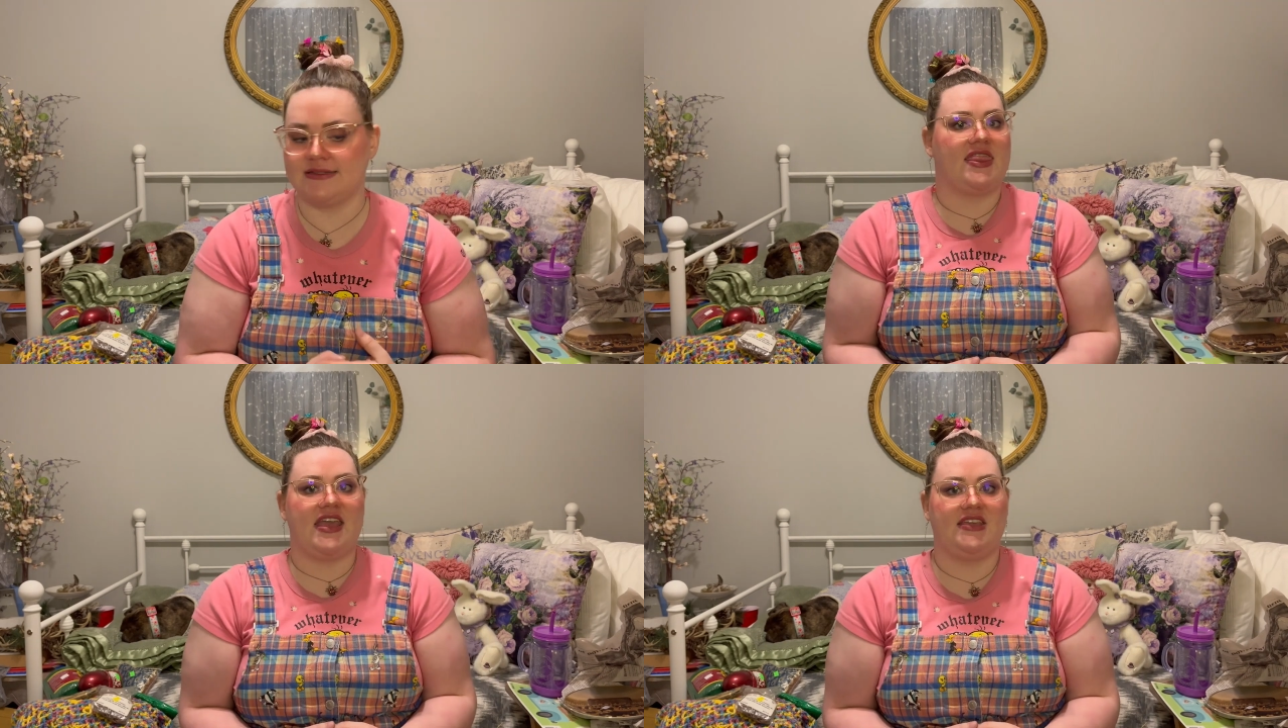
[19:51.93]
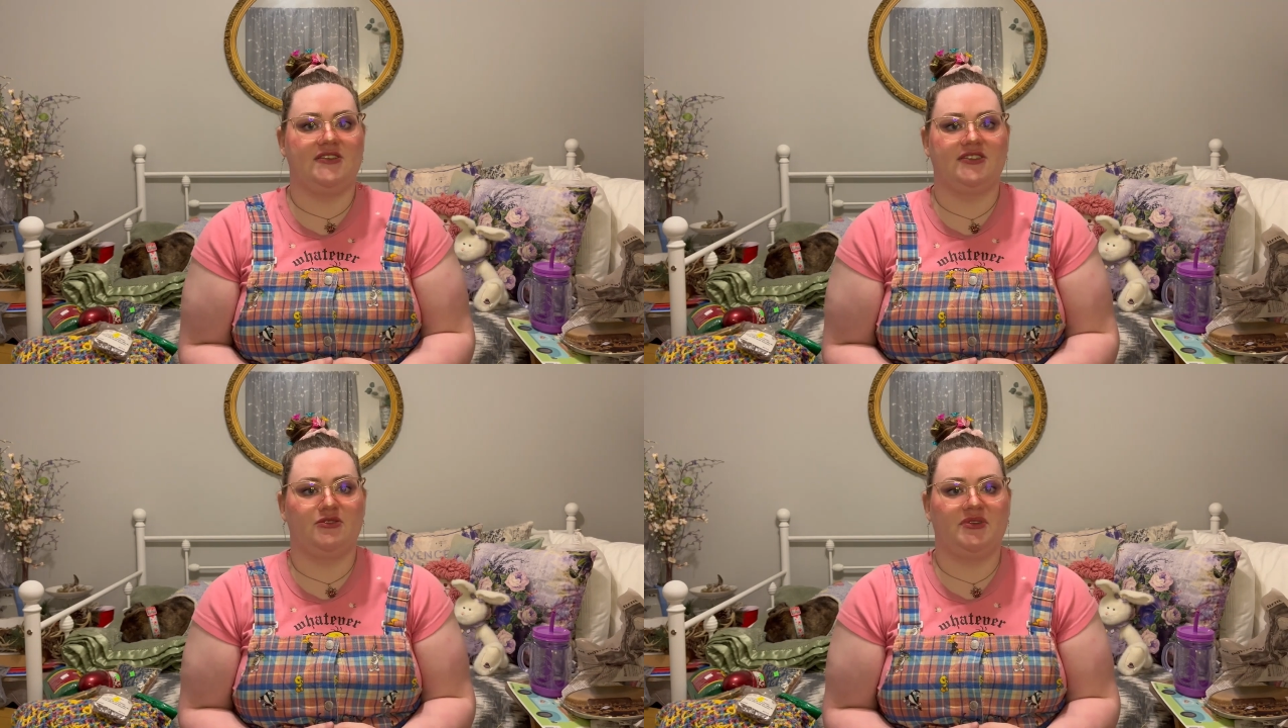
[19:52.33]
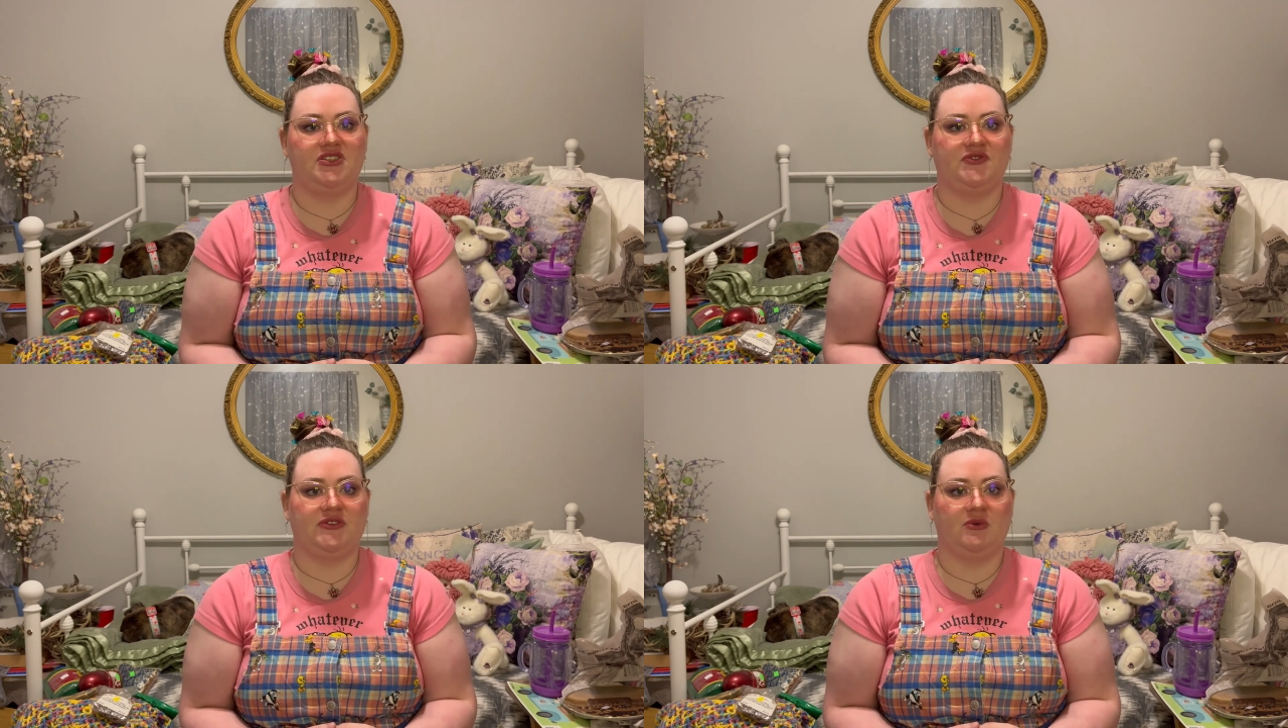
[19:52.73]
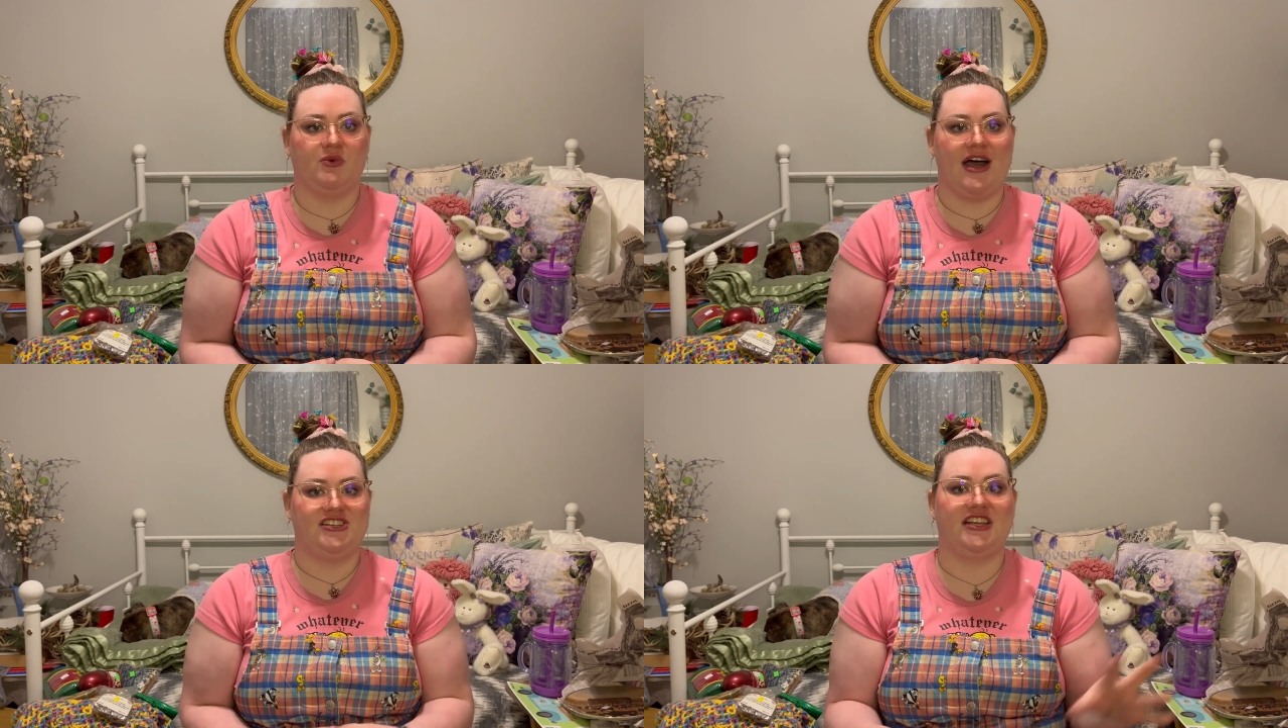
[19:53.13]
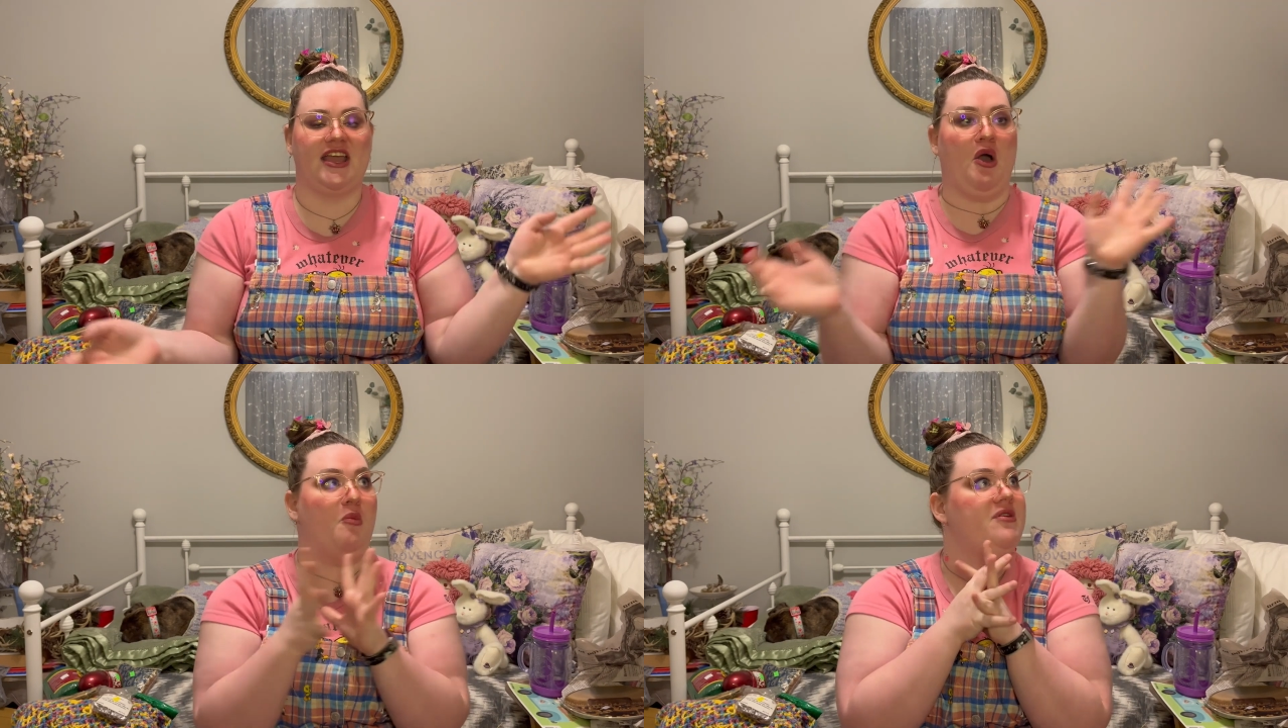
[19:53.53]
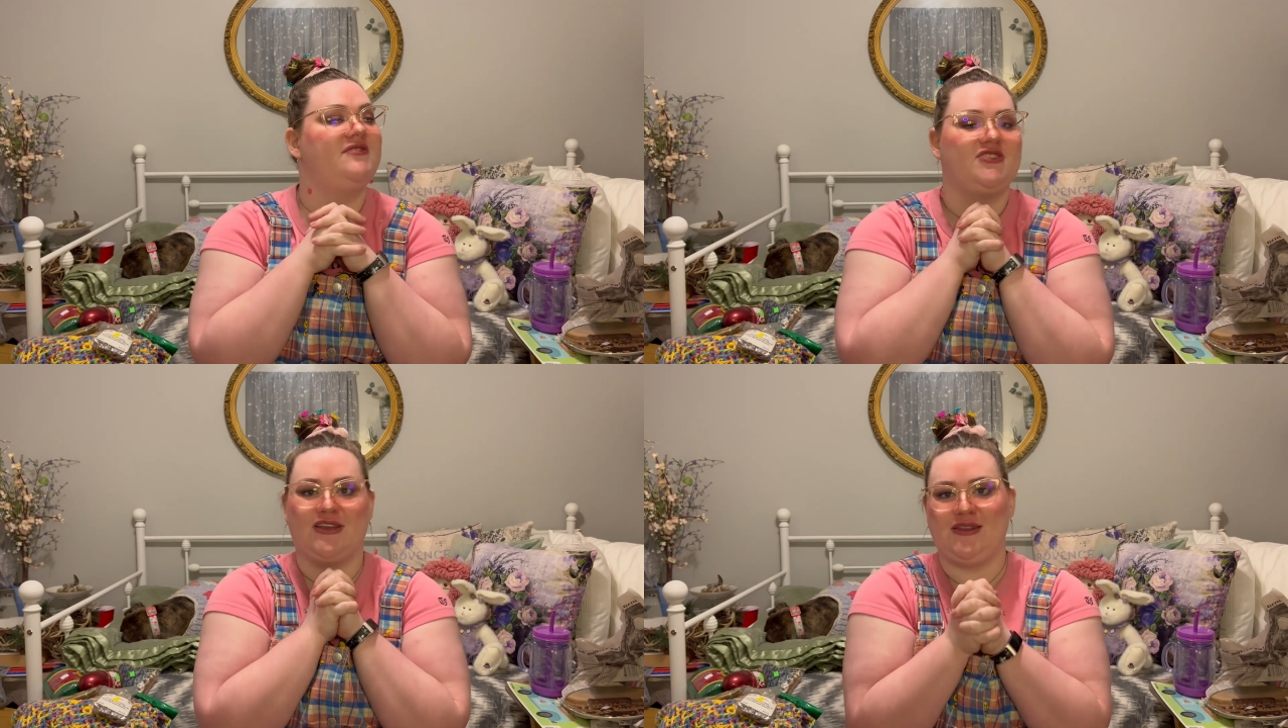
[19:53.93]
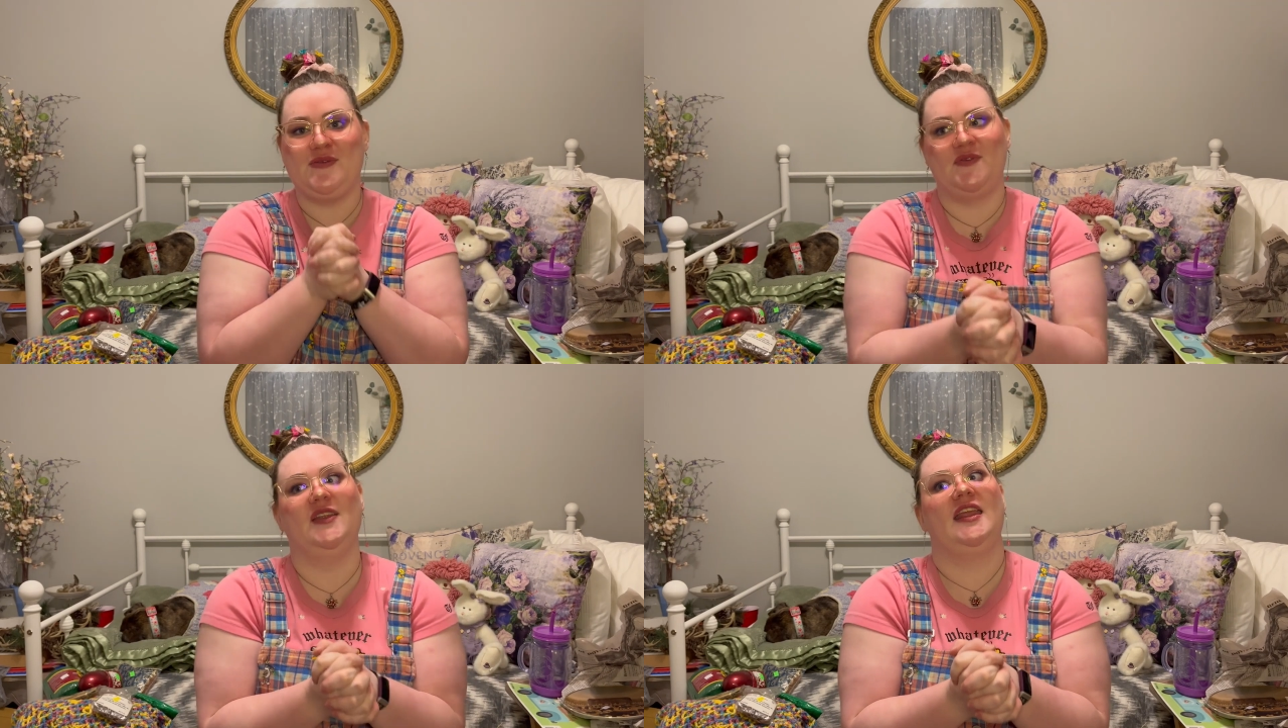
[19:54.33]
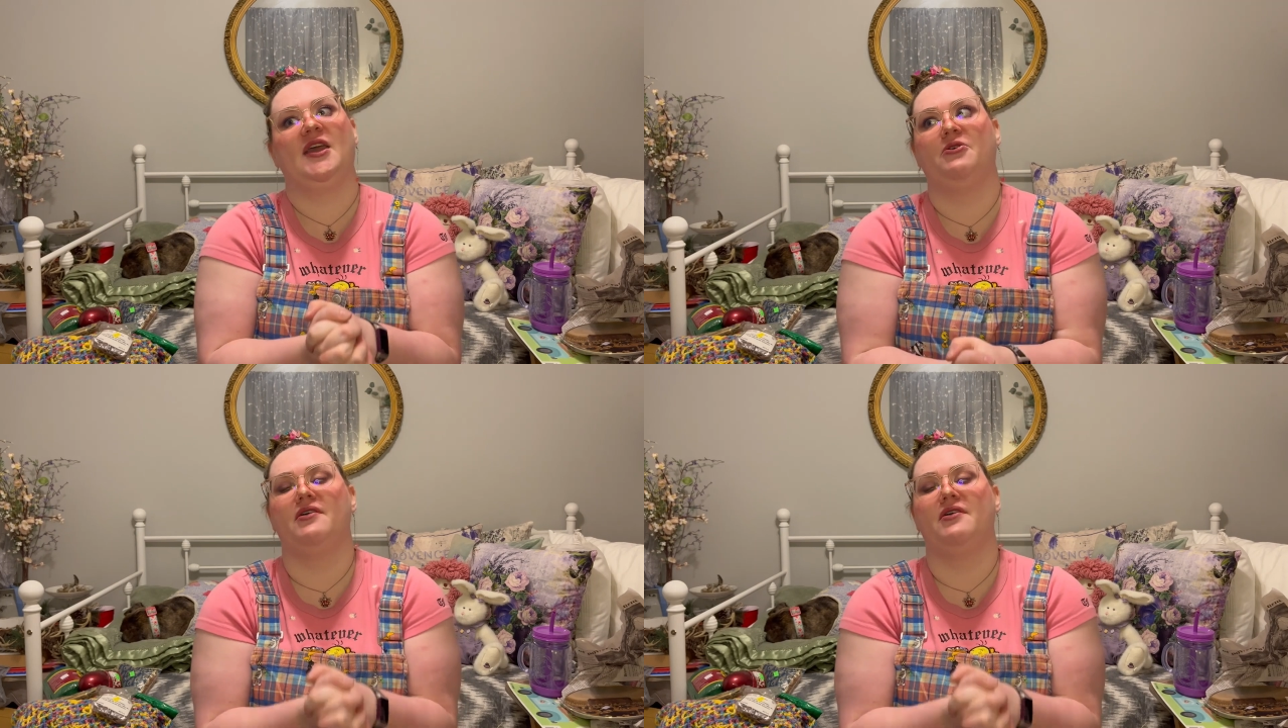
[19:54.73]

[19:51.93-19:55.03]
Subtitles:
Thank you so much for watching. I hope you enjoyed the video.